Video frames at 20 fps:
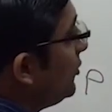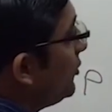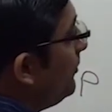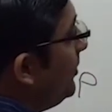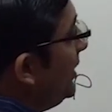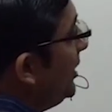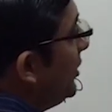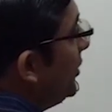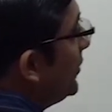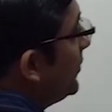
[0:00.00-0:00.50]

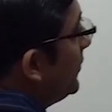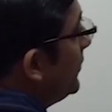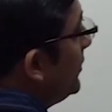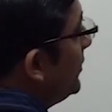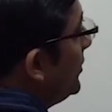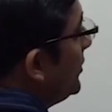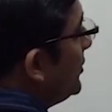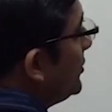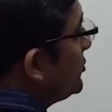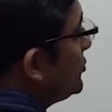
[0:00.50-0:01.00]
PQ.
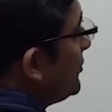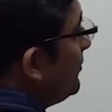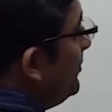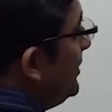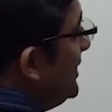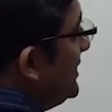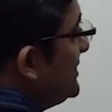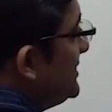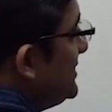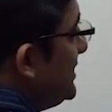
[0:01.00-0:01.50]
So
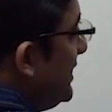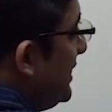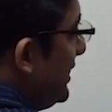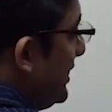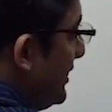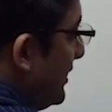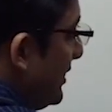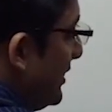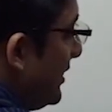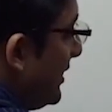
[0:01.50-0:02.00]
BC
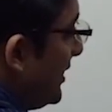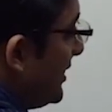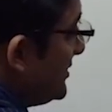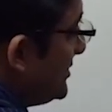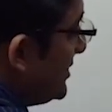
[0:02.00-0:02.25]
is